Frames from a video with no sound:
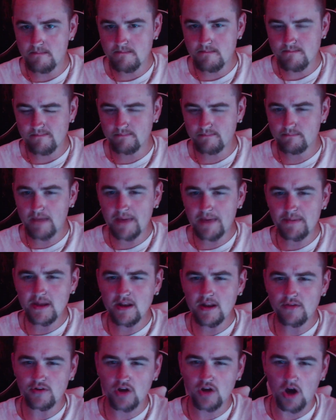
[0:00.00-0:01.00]
Maybe
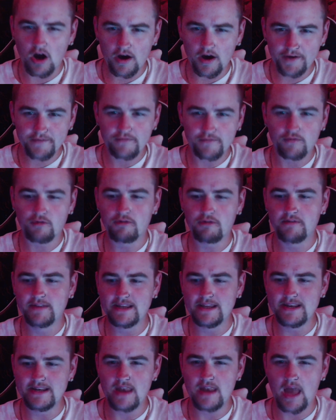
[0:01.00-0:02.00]
another con for the
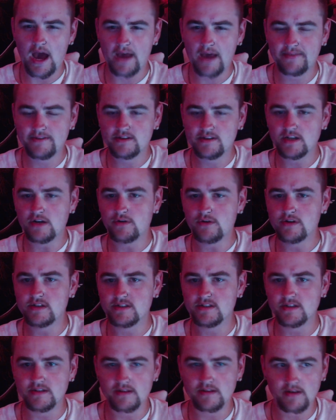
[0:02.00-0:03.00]
9th
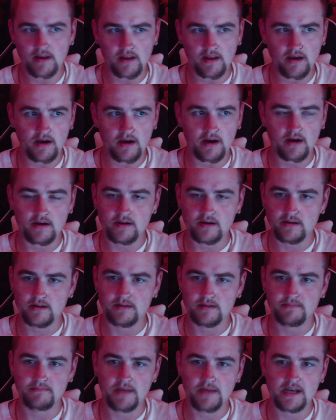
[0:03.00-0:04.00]
generation
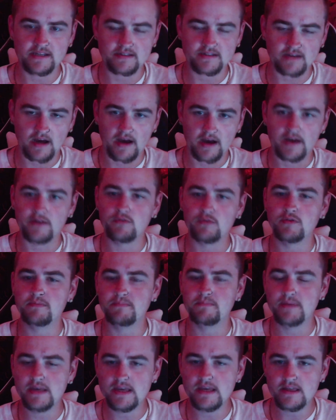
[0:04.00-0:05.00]
Si would
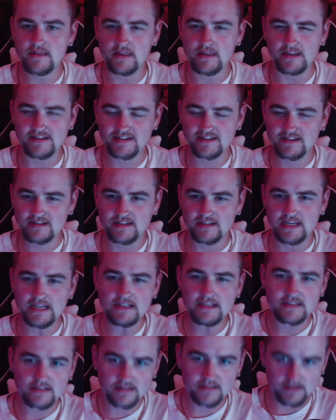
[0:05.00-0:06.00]
be the
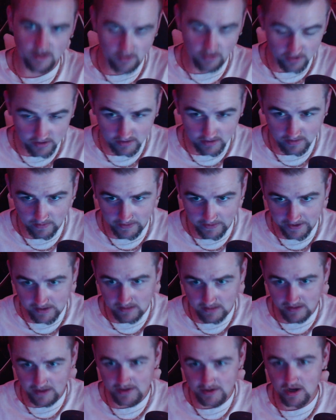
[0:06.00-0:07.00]
seats are a
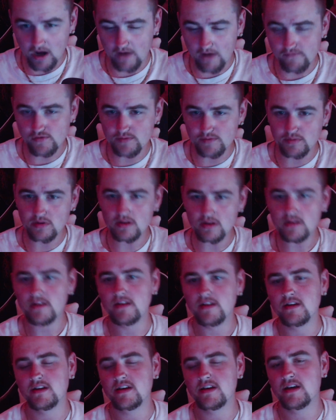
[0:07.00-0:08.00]
little uncomfortable.
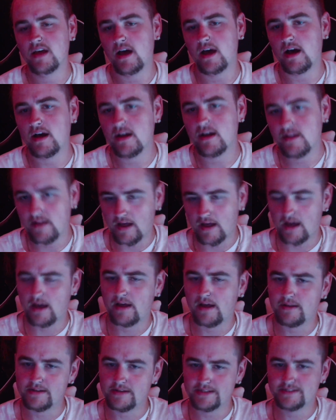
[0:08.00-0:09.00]

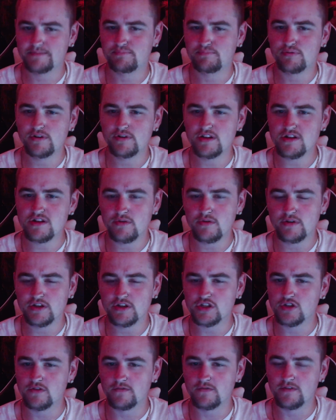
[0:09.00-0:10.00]
It's a pretty known
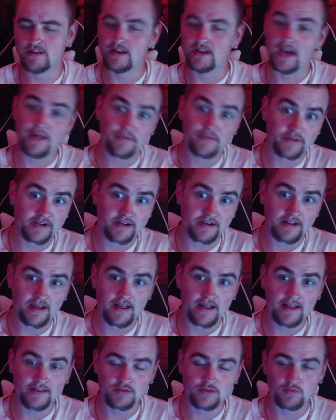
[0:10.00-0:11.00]
issue for the 9th gen
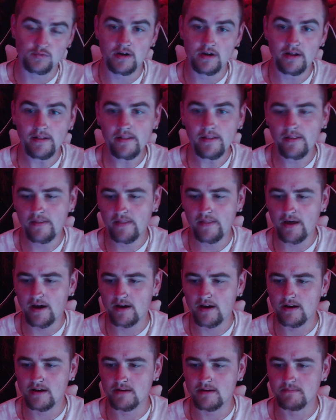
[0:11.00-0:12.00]
as well,
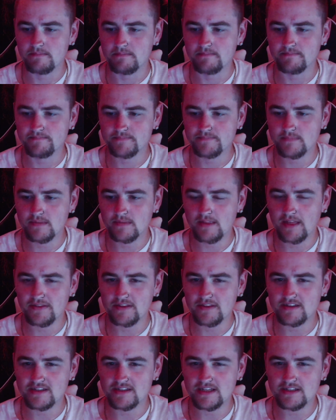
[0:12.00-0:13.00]
that
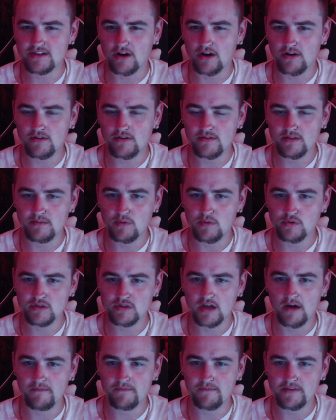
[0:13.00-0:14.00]
the seats aren't the most
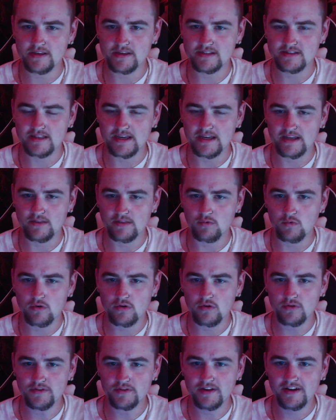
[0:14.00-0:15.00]
comfiest thing in the world.